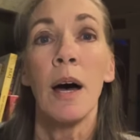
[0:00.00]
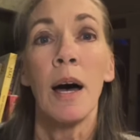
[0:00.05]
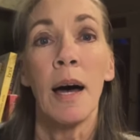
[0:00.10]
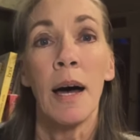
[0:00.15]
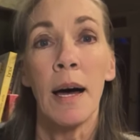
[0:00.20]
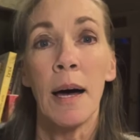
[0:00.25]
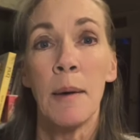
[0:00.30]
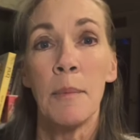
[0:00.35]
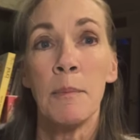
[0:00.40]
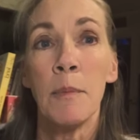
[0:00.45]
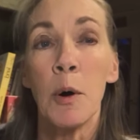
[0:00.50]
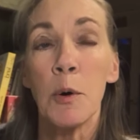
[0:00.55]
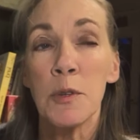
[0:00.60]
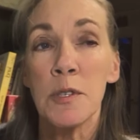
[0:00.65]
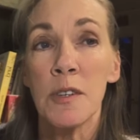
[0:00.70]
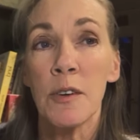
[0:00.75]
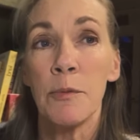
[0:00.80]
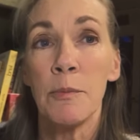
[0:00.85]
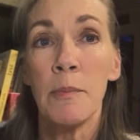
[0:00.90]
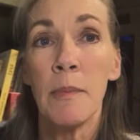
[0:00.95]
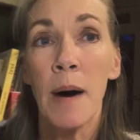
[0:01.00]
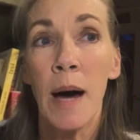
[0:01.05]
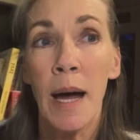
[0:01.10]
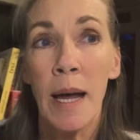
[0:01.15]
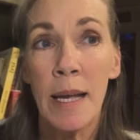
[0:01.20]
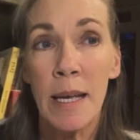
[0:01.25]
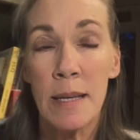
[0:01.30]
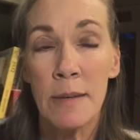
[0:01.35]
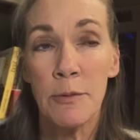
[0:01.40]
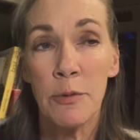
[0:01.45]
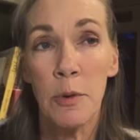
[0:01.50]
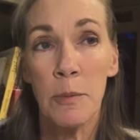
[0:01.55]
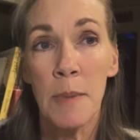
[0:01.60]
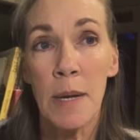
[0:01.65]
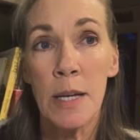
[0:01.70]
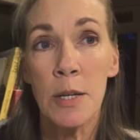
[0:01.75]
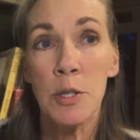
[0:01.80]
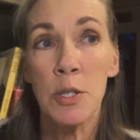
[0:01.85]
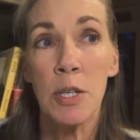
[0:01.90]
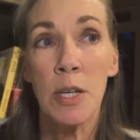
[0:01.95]
Most of my
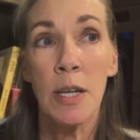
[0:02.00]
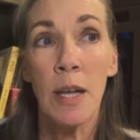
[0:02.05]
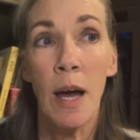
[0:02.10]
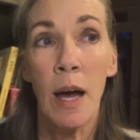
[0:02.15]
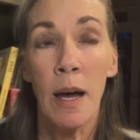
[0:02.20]
information